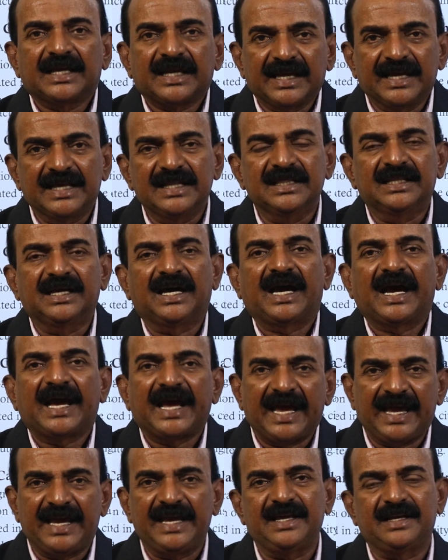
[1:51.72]
in the
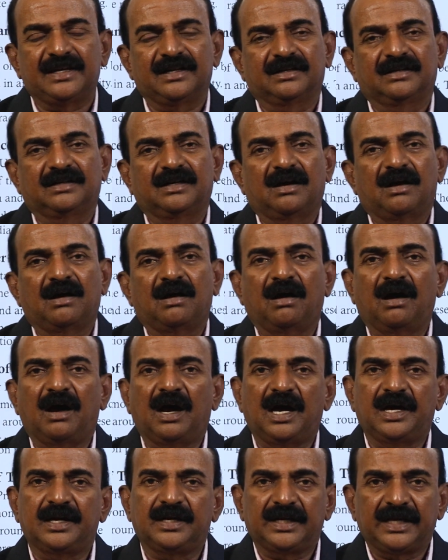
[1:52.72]
air
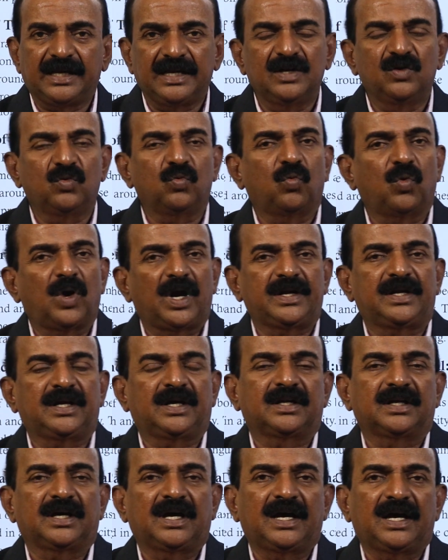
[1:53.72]
or in
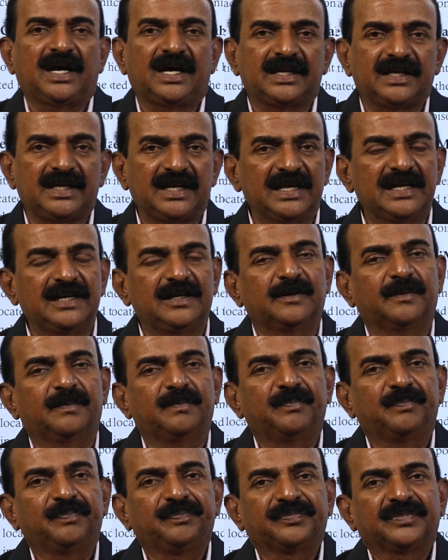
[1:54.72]
water or in
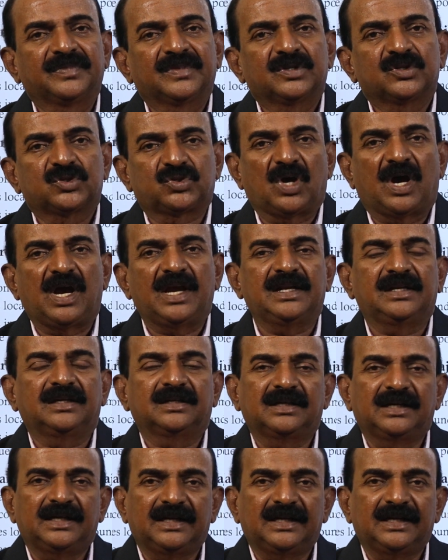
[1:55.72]
soil,